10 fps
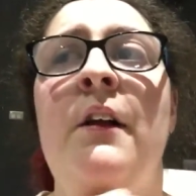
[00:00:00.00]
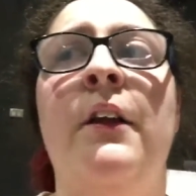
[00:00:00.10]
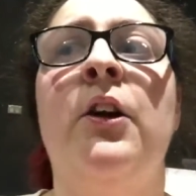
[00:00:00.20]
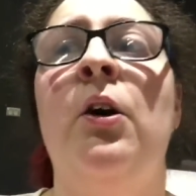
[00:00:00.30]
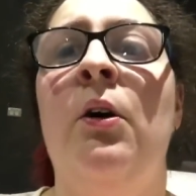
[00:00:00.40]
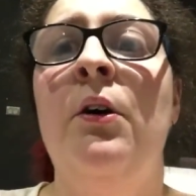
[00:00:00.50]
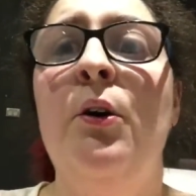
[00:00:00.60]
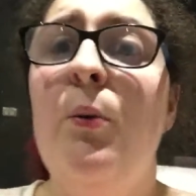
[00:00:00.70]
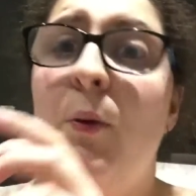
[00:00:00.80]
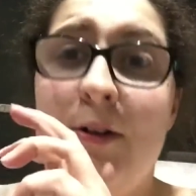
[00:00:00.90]
The
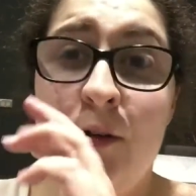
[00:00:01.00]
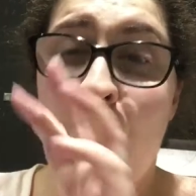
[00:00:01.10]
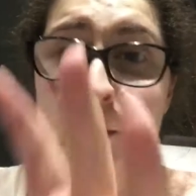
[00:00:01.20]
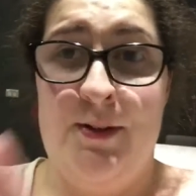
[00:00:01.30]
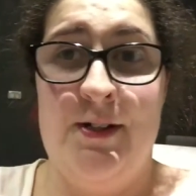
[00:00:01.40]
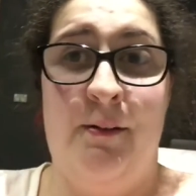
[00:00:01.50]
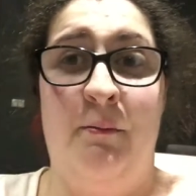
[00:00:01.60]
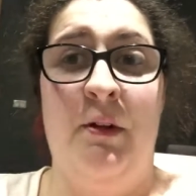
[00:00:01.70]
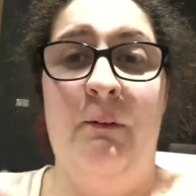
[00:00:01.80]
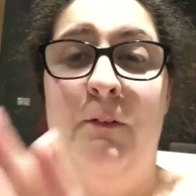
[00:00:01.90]
con was
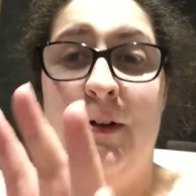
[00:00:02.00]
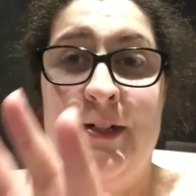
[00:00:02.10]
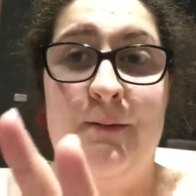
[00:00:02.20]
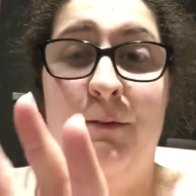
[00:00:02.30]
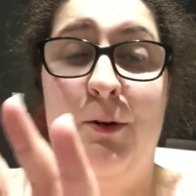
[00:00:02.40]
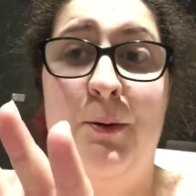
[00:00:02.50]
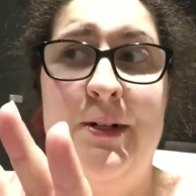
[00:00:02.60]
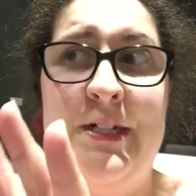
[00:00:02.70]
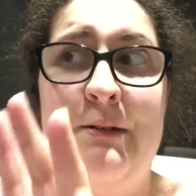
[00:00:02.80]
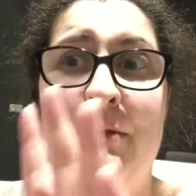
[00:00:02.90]
awesome, first and
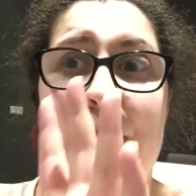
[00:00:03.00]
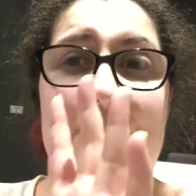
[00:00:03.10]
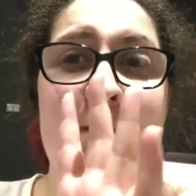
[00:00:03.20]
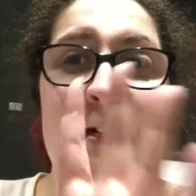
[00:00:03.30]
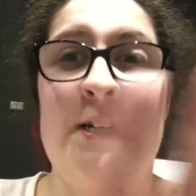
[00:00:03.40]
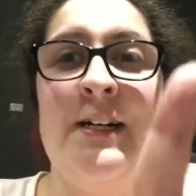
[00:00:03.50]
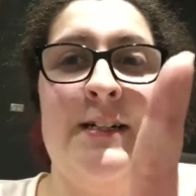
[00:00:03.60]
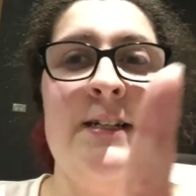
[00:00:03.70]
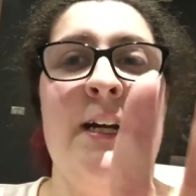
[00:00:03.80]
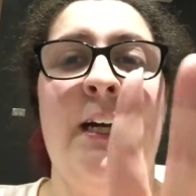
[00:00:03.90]
foremost. It was
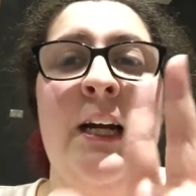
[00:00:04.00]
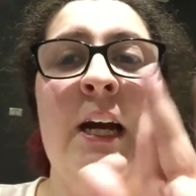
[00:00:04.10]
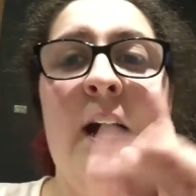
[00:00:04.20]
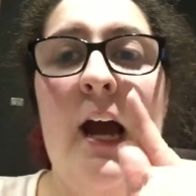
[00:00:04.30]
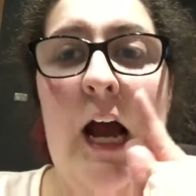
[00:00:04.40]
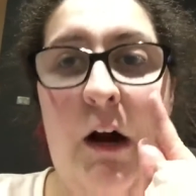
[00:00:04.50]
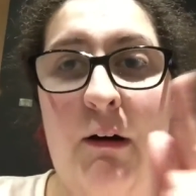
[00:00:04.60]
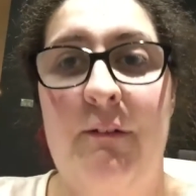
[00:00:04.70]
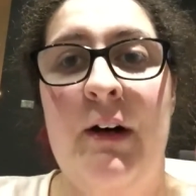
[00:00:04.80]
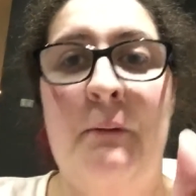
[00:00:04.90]
fantastic.
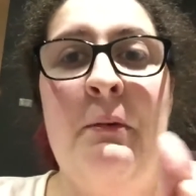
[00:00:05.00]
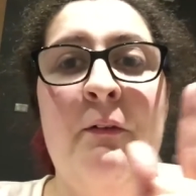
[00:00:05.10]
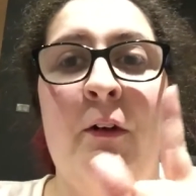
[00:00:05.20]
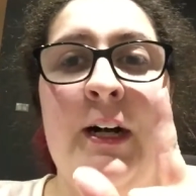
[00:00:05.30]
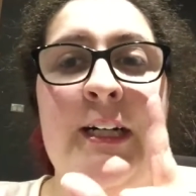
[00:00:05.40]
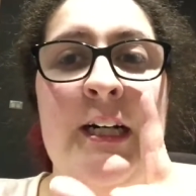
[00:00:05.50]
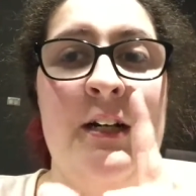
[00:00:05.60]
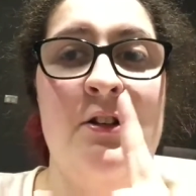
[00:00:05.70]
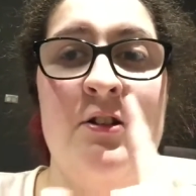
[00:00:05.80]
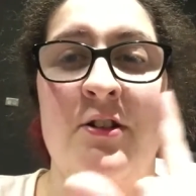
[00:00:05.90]
However, before I get
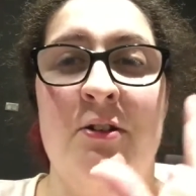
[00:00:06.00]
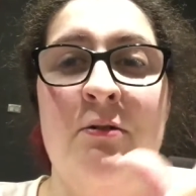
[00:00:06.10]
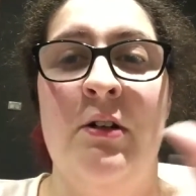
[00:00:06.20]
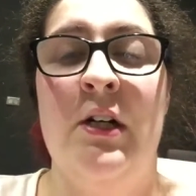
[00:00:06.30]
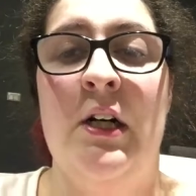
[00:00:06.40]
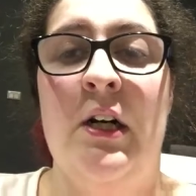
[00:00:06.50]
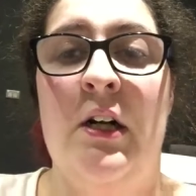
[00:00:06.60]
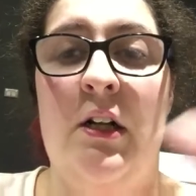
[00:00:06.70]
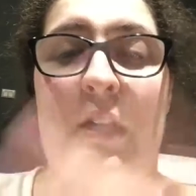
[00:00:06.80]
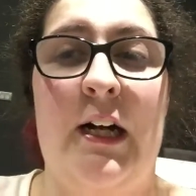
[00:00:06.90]
into
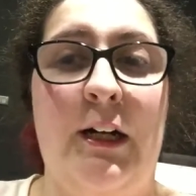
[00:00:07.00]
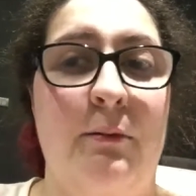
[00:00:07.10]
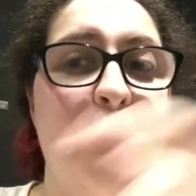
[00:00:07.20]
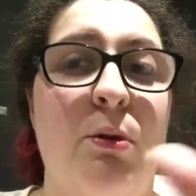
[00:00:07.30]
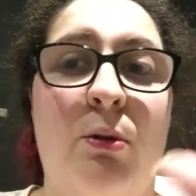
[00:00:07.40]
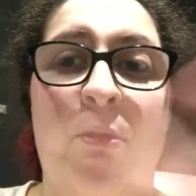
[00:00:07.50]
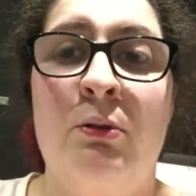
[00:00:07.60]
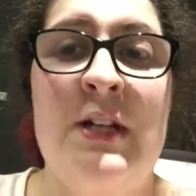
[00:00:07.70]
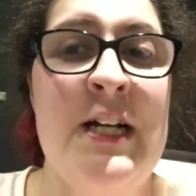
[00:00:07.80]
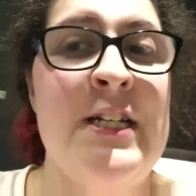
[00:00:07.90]
like more
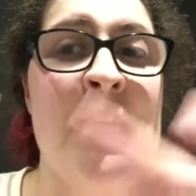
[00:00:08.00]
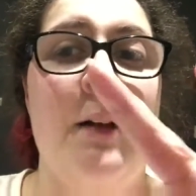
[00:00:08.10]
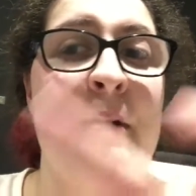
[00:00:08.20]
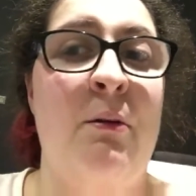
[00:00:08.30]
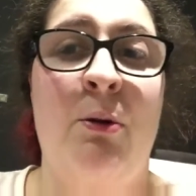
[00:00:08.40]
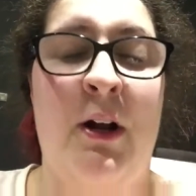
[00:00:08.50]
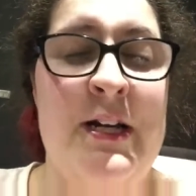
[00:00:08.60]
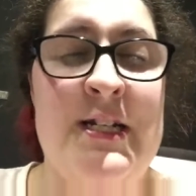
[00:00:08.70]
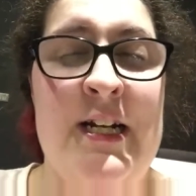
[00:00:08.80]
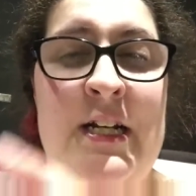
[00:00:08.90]
detail about what I
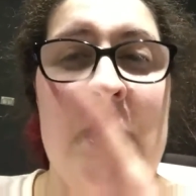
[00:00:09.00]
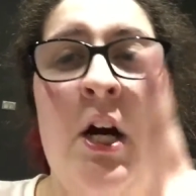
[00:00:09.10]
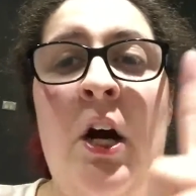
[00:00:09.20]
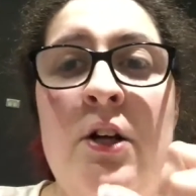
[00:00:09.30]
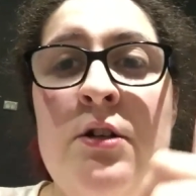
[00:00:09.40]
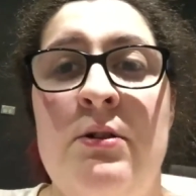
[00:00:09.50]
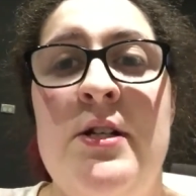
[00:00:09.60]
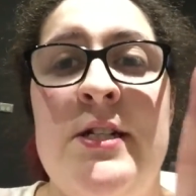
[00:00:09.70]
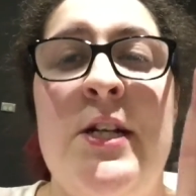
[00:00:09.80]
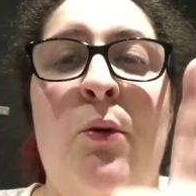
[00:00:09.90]
did, I do want
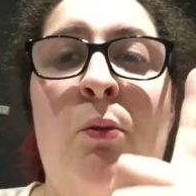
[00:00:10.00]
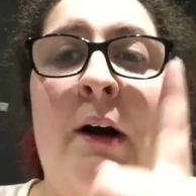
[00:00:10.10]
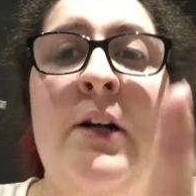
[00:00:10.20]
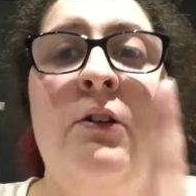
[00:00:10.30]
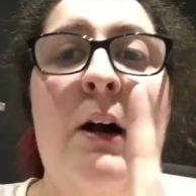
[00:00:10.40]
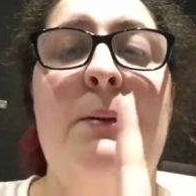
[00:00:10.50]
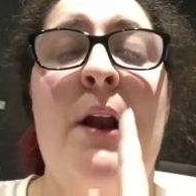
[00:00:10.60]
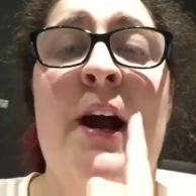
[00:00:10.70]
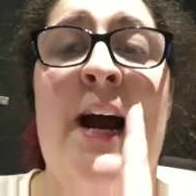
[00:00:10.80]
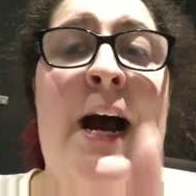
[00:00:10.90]
to say the one gripe that
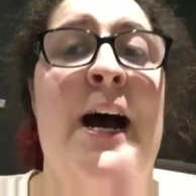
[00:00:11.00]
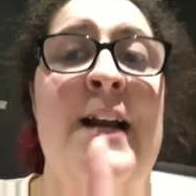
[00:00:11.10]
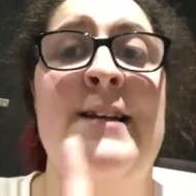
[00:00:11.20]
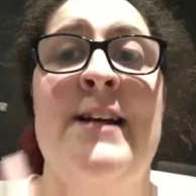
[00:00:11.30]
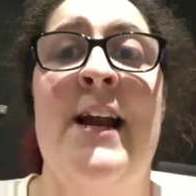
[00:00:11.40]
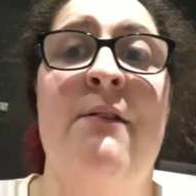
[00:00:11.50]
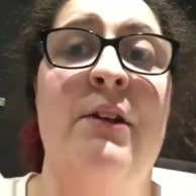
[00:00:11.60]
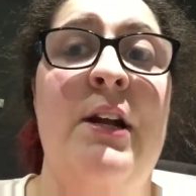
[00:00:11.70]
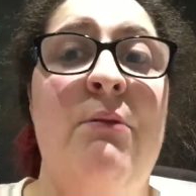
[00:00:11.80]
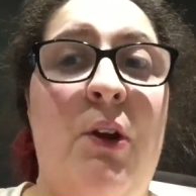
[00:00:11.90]
I had is that
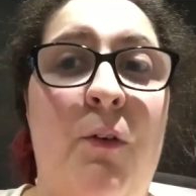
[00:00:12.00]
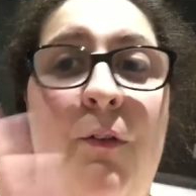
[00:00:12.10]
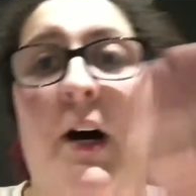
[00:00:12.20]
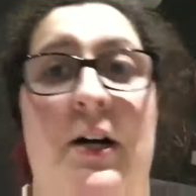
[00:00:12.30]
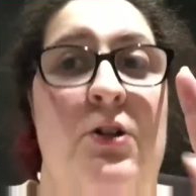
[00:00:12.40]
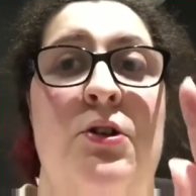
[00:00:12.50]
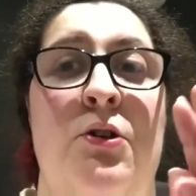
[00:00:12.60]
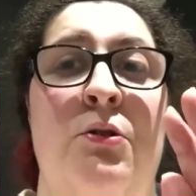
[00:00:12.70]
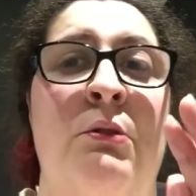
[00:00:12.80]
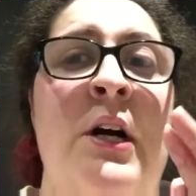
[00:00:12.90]
everything was far
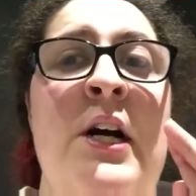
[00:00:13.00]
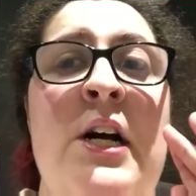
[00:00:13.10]
too